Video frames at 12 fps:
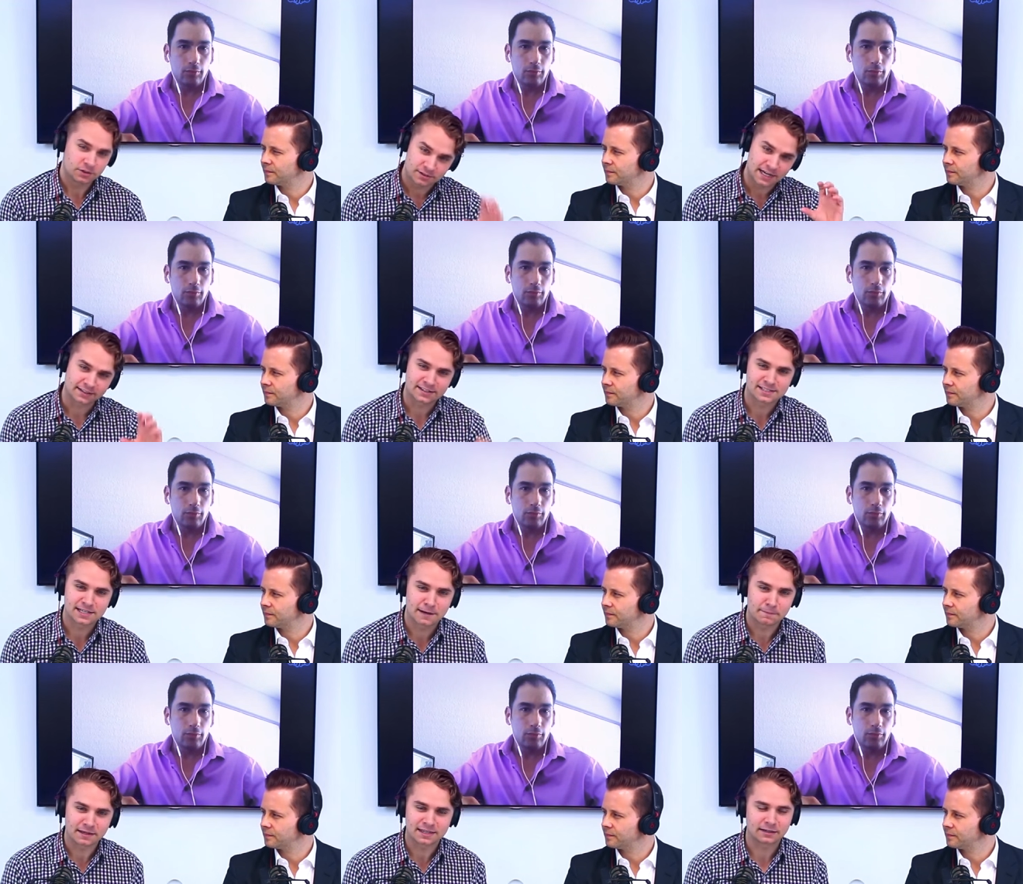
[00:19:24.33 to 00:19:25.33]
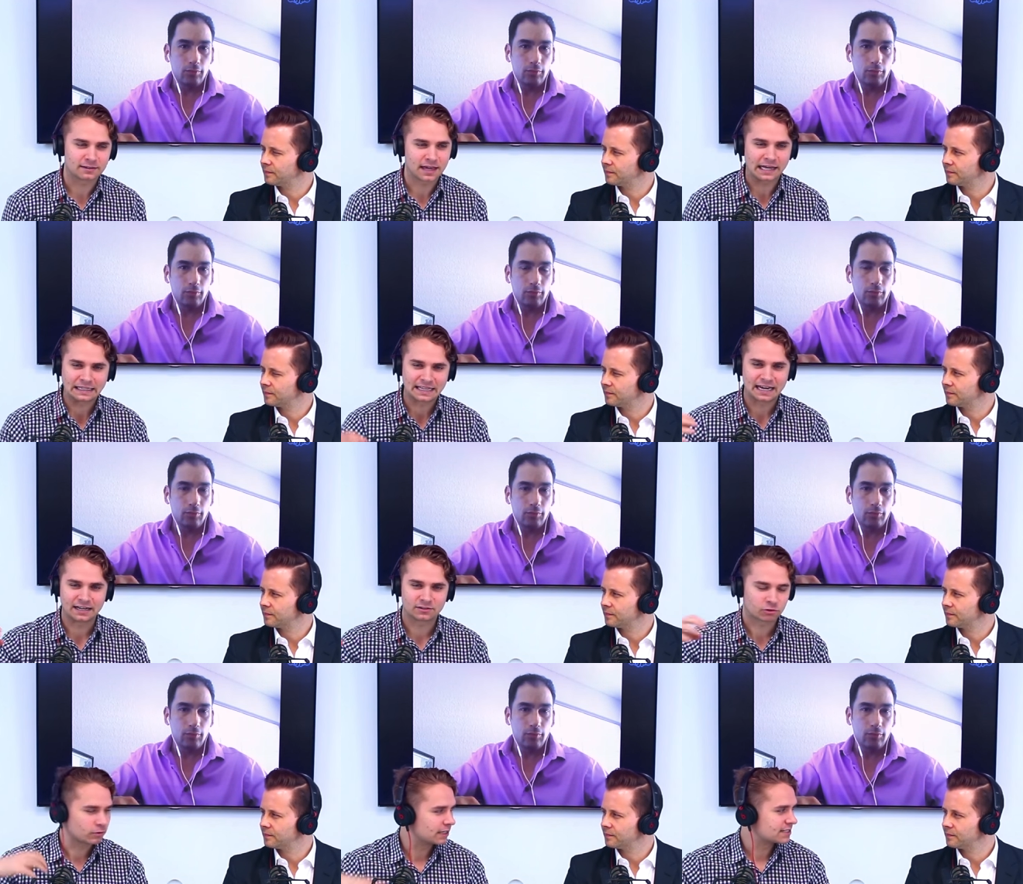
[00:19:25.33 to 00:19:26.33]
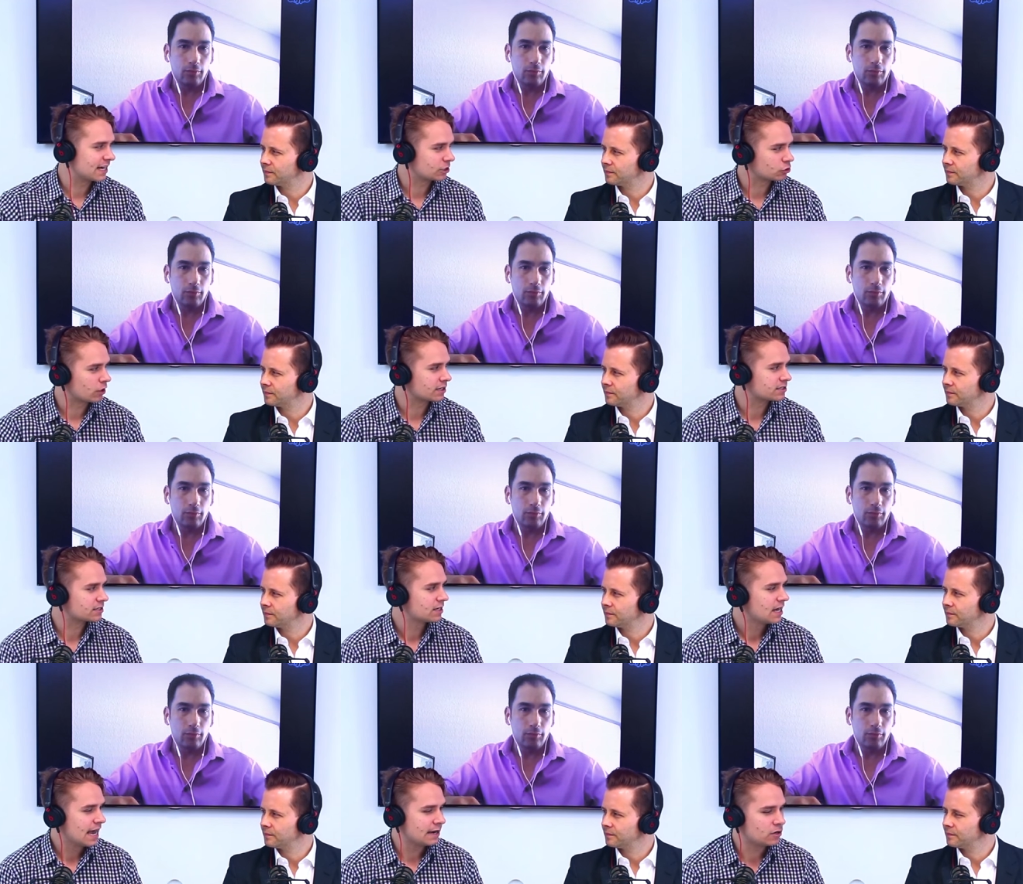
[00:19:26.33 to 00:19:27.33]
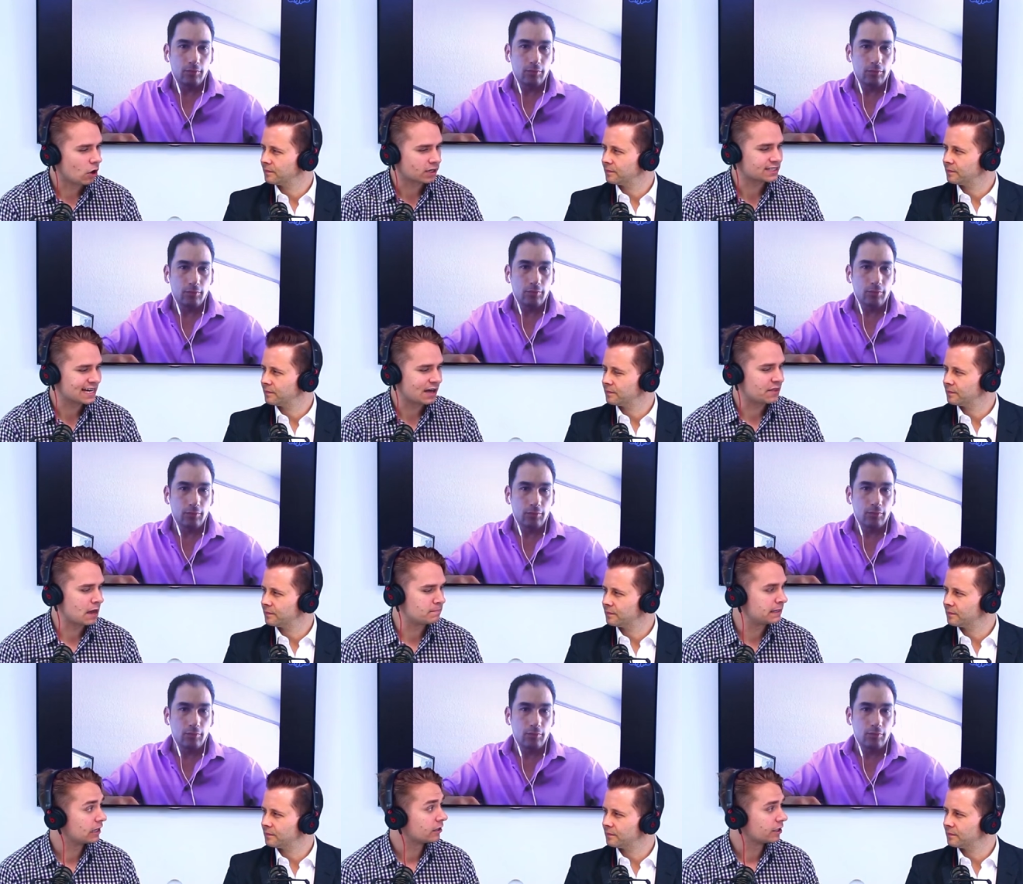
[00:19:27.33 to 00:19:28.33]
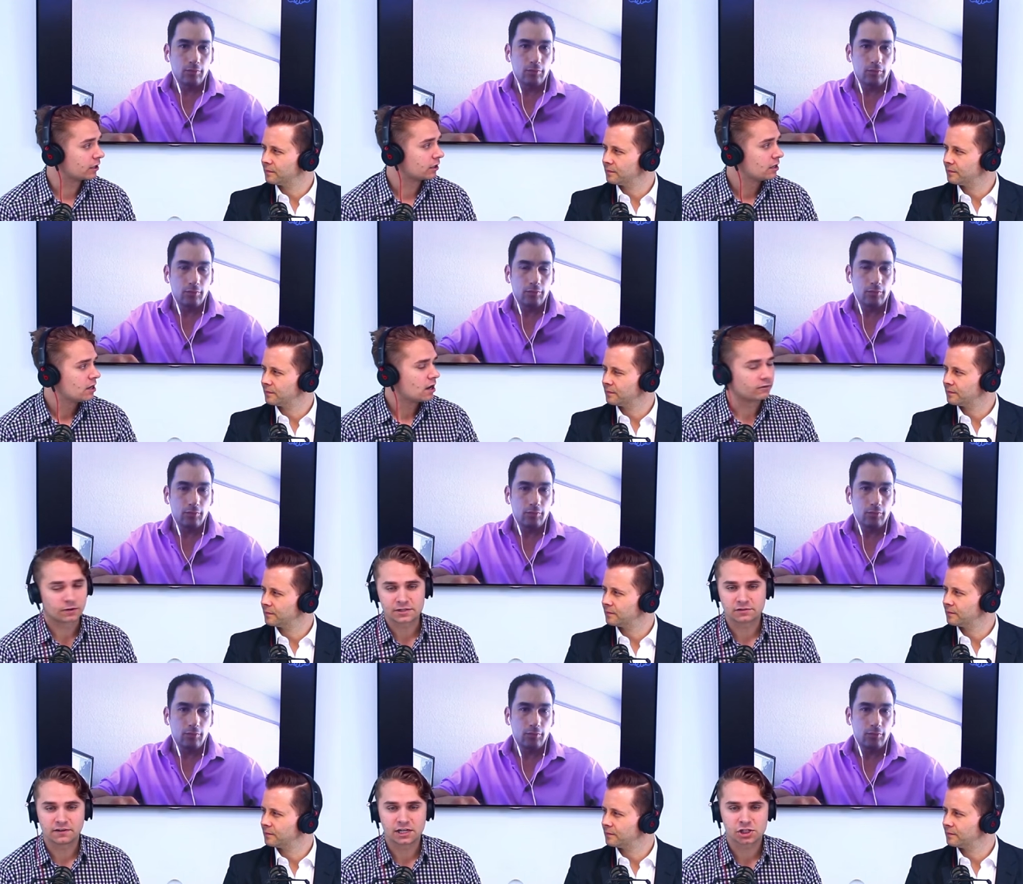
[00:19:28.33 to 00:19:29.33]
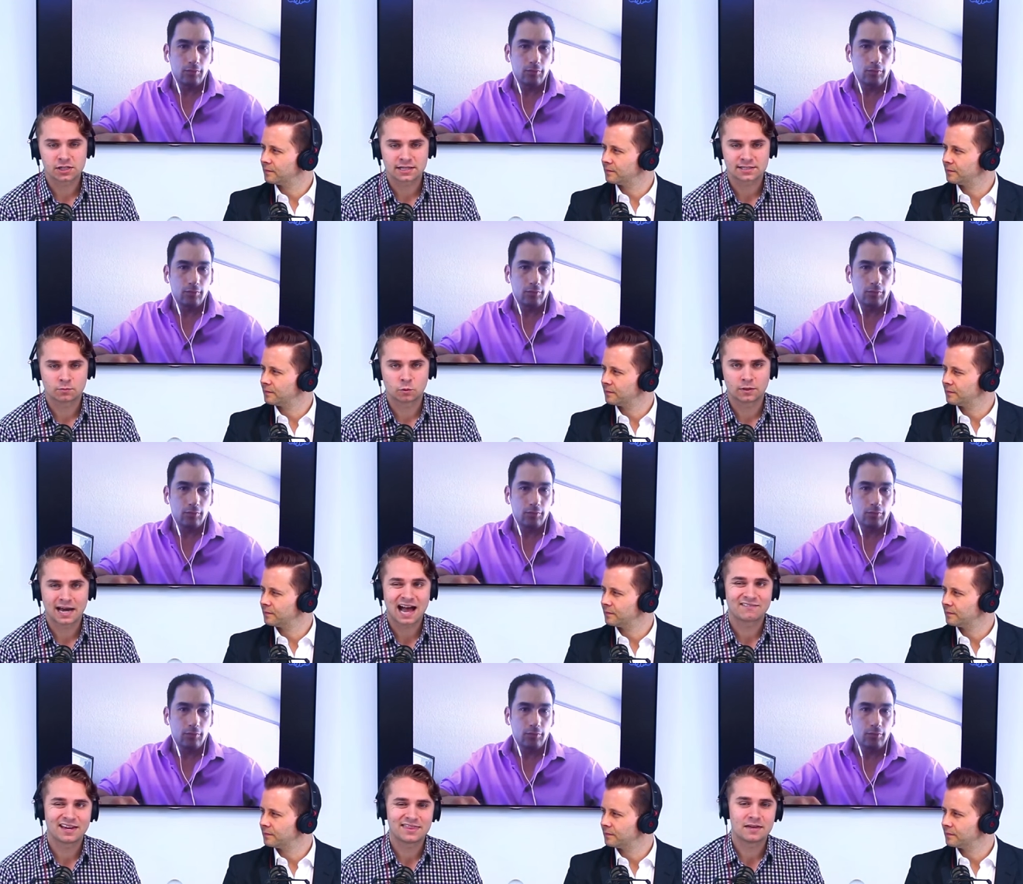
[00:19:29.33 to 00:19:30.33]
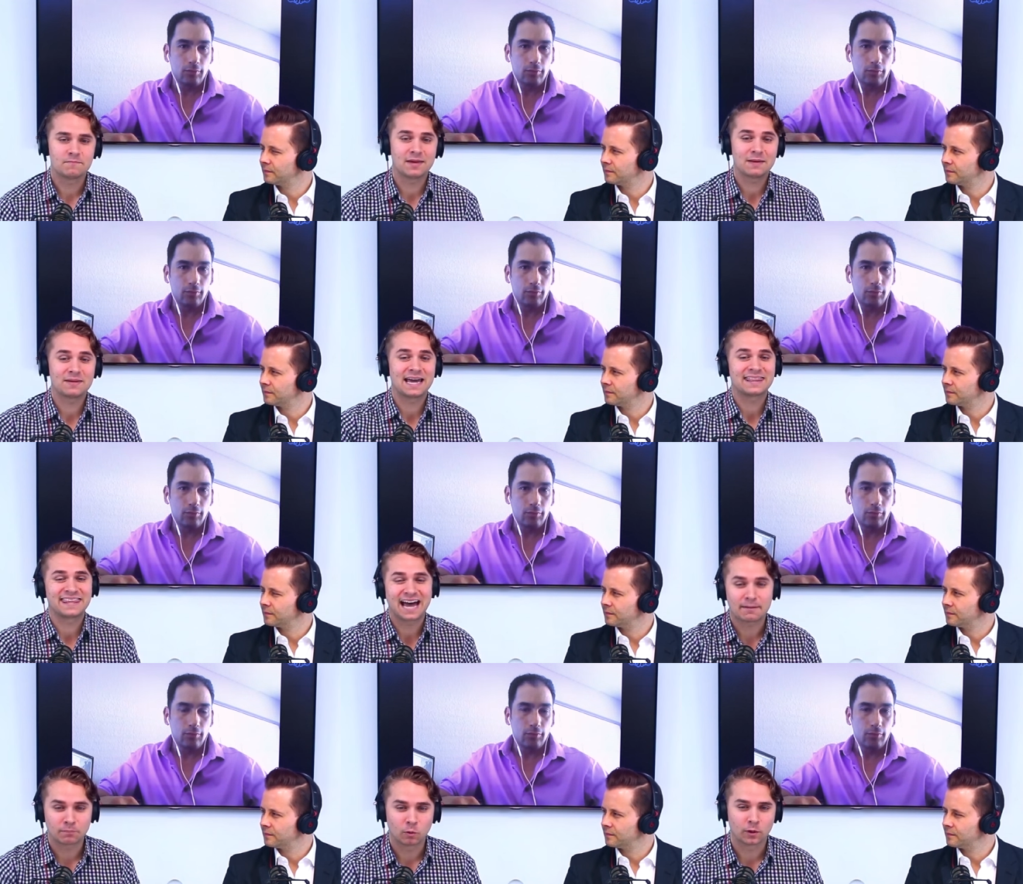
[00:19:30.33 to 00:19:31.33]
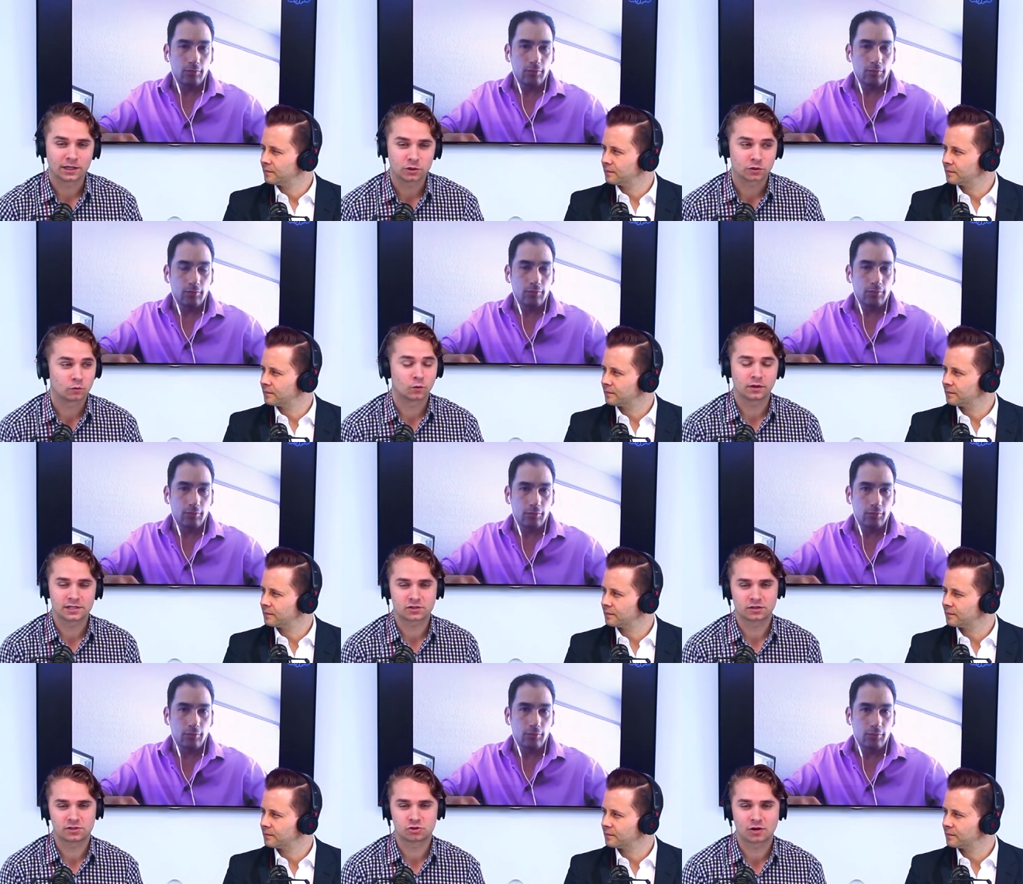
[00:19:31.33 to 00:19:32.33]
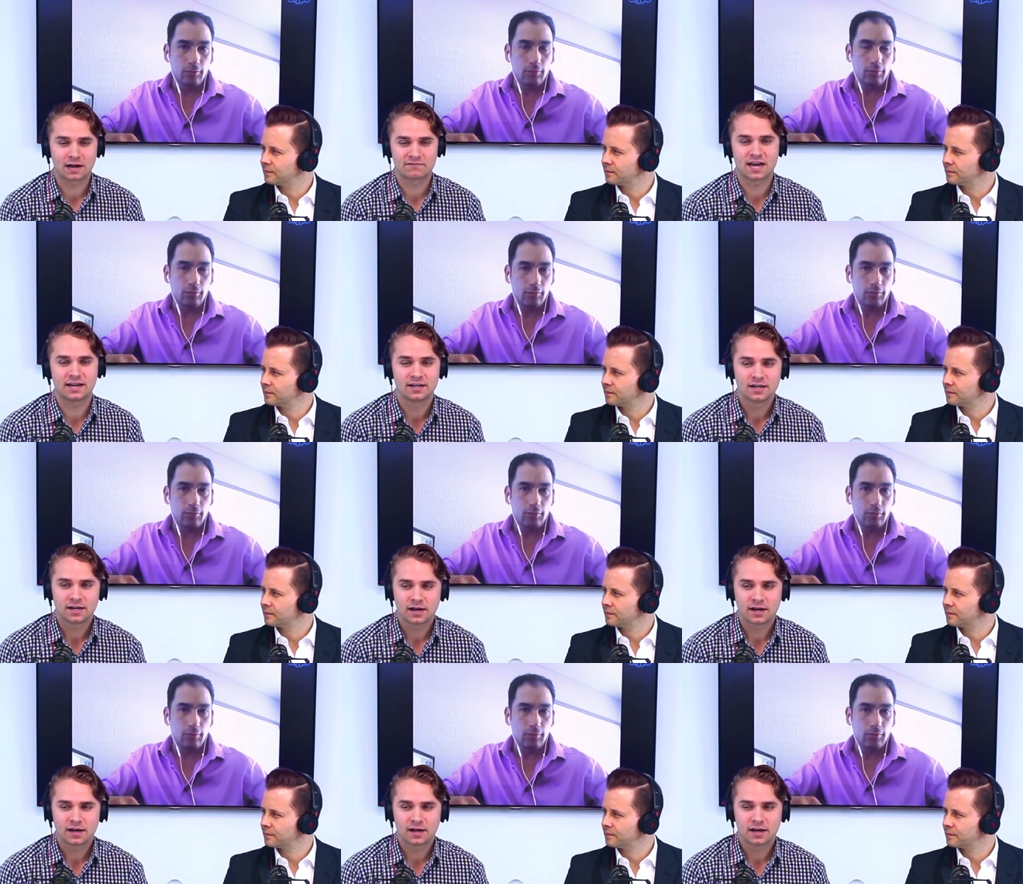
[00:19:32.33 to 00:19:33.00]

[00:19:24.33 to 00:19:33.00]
Speaker 1: you take the sip. I think that that creates that trust and knocks down that barrier of reservation that someone would have. And then maybe at that point, you can really start to drive that